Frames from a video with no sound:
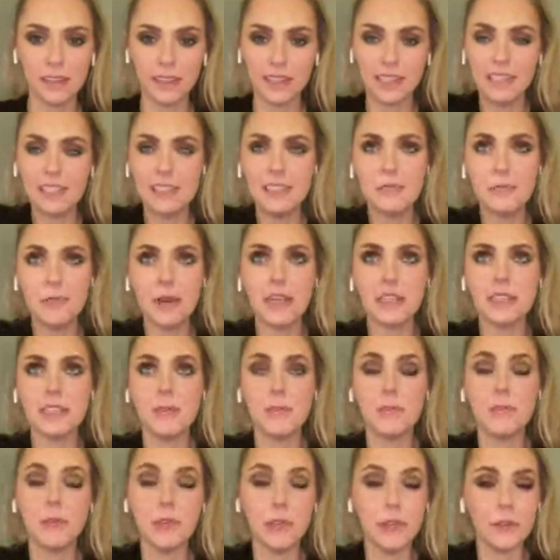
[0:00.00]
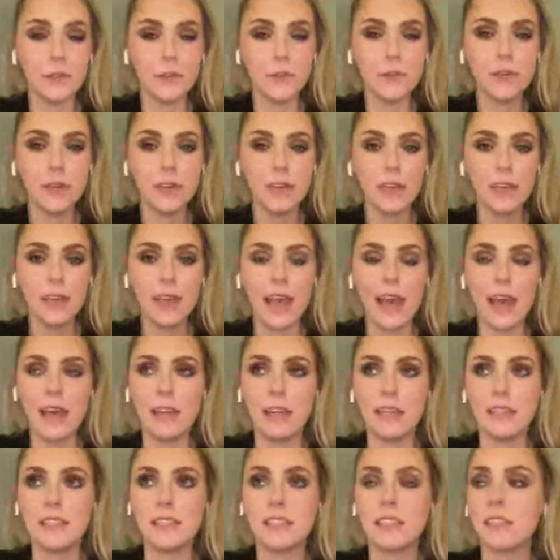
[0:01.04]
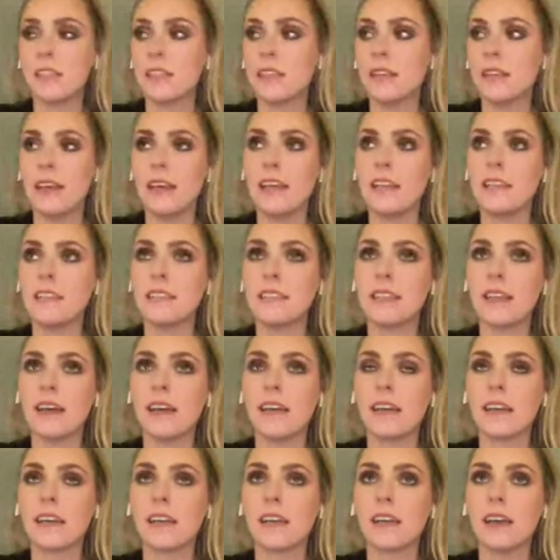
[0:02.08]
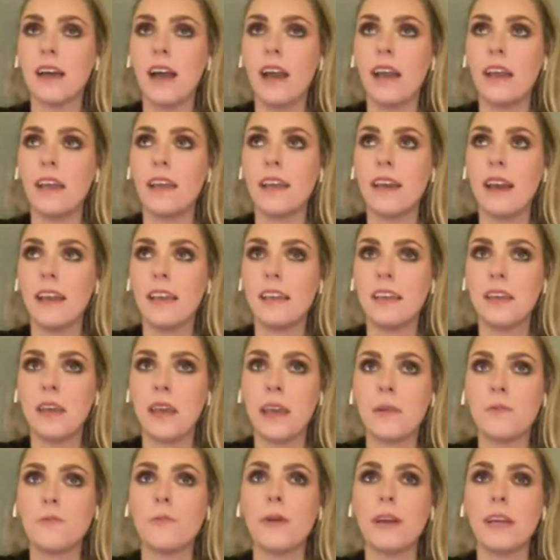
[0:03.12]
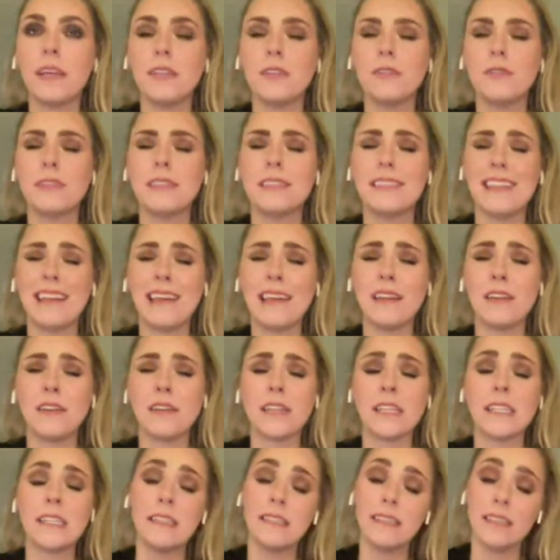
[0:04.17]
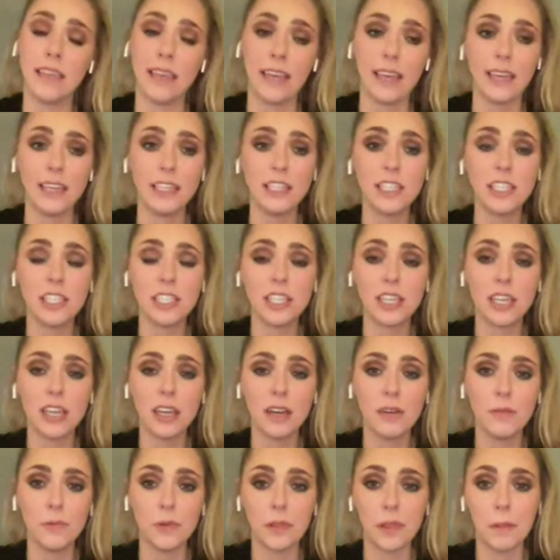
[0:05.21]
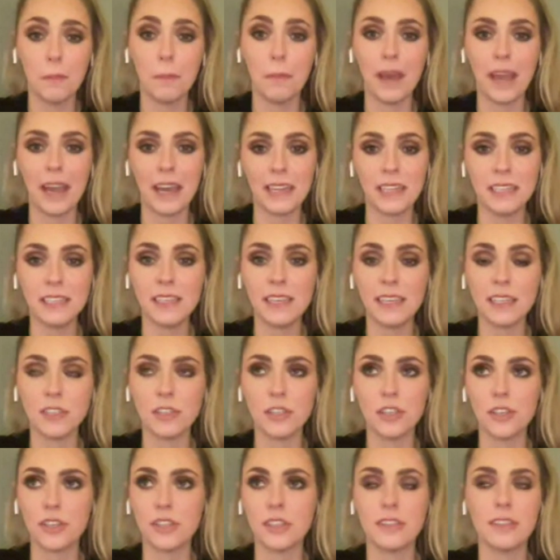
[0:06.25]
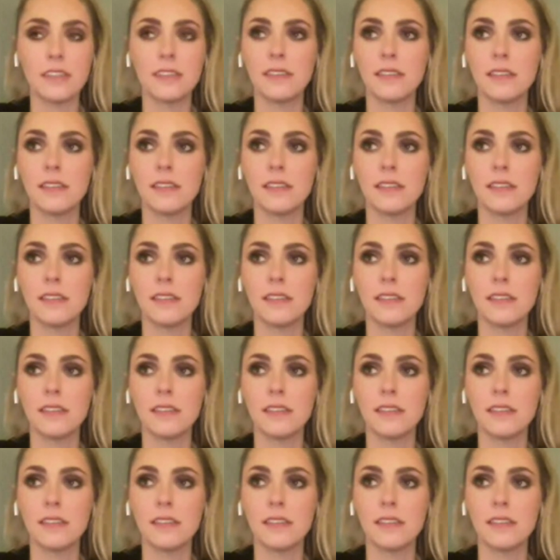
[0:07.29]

This is my debut, and it's like I can't wait to stand on a stage with a band and just